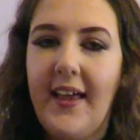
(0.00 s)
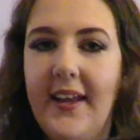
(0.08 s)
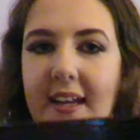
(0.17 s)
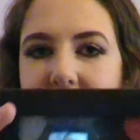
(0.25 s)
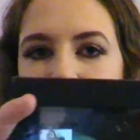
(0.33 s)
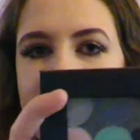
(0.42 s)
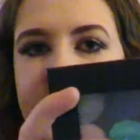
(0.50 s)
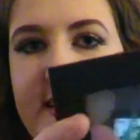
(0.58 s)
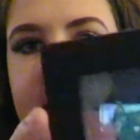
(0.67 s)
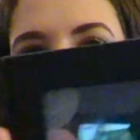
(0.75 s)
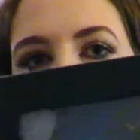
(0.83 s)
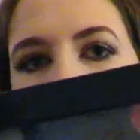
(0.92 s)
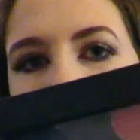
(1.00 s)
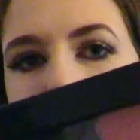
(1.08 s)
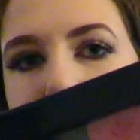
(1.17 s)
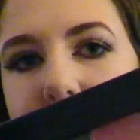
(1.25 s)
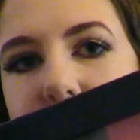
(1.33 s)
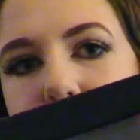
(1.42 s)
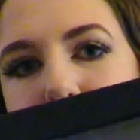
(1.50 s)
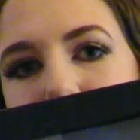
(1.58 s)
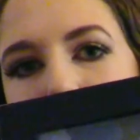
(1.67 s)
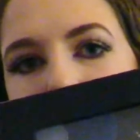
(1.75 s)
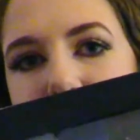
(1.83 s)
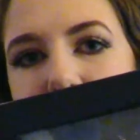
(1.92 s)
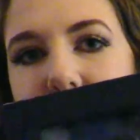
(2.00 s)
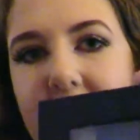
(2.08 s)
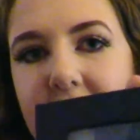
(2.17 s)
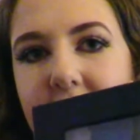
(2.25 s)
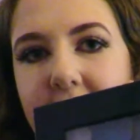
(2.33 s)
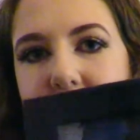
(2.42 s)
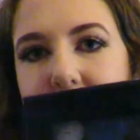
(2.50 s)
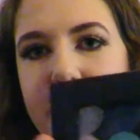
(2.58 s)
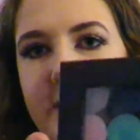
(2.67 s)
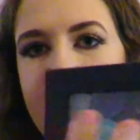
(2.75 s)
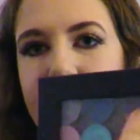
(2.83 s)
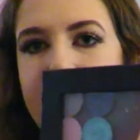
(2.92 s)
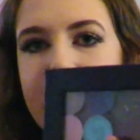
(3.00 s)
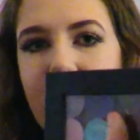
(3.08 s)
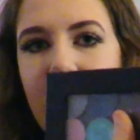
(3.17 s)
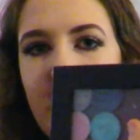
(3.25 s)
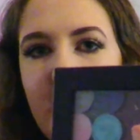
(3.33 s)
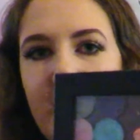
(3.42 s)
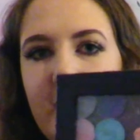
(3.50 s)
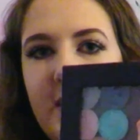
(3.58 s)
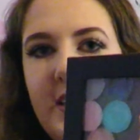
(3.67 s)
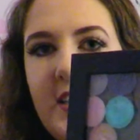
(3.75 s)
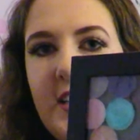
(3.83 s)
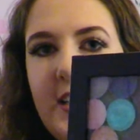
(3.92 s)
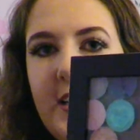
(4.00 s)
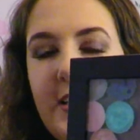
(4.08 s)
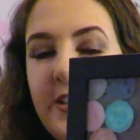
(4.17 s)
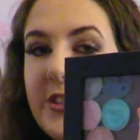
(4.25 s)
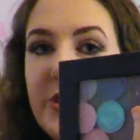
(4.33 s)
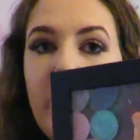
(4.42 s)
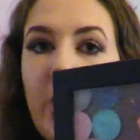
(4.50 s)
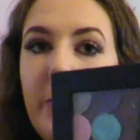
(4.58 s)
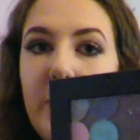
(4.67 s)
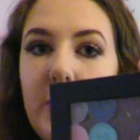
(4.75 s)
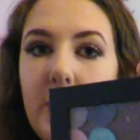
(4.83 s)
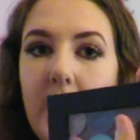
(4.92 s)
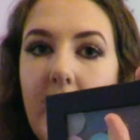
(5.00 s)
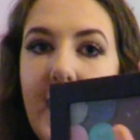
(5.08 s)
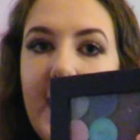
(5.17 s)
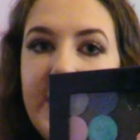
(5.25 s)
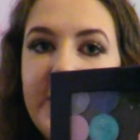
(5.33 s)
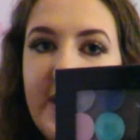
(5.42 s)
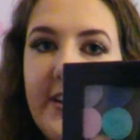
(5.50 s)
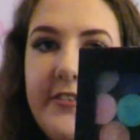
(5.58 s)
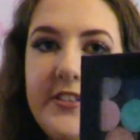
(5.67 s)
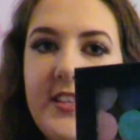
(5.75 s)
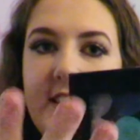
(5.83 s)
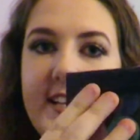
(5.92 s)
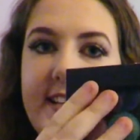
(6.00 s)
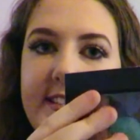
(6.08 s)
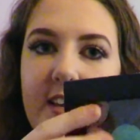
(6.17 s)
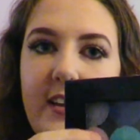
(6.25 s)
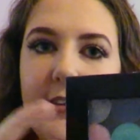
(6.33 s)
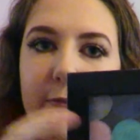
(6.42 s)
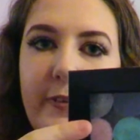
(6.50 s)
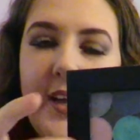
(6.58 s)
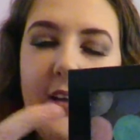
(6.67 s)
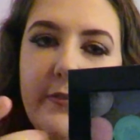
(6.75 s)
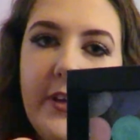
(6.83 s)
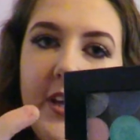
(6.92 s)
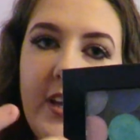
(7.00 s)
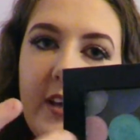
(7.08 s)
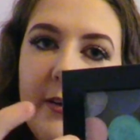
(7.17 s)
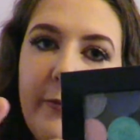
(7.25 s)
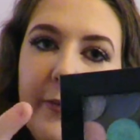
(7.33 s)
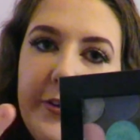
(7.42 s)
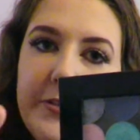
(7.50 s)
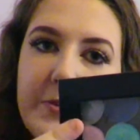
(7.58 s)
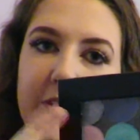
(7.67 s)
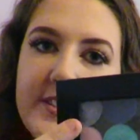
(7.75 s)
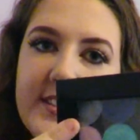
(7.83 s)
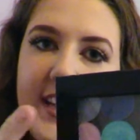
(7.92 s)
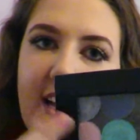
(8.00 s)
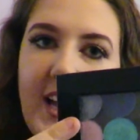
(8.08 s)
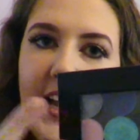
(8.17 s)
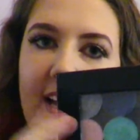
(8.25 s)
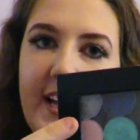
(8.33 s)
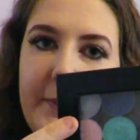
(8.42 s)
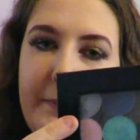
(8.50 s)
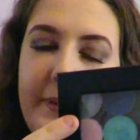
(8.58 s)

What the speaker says: And that is the Makeup Geek foiled eyeshadows. These are the just normal eyeshadows. These are the 5 foiled ones that I